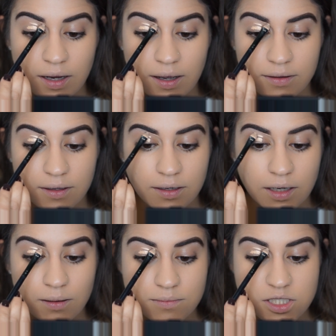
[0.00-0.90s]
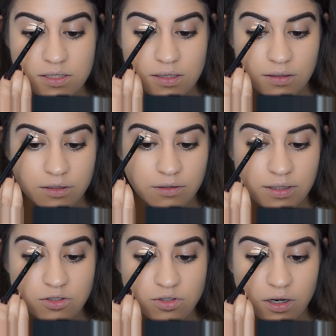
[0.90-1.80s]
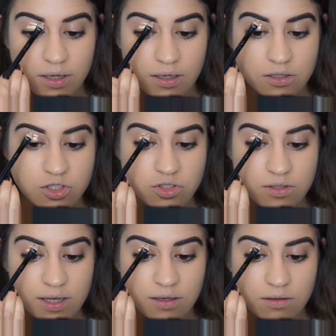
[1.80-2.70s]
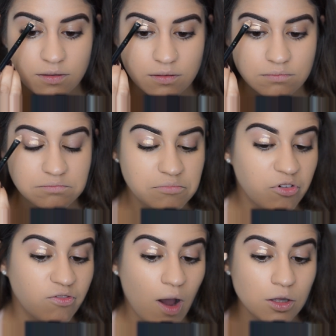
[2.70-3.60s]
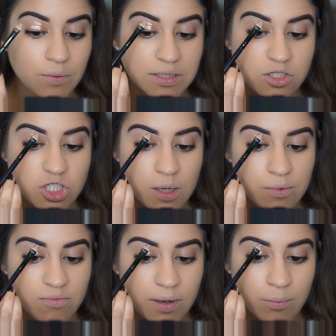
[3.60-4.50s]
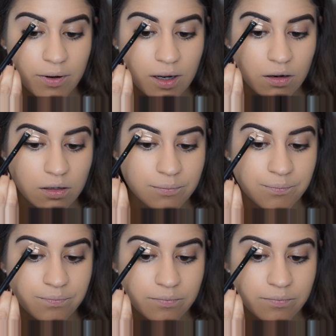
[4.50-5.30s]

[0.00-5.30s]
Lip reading: And then I'm just like literally drawing like following the shape of my brow.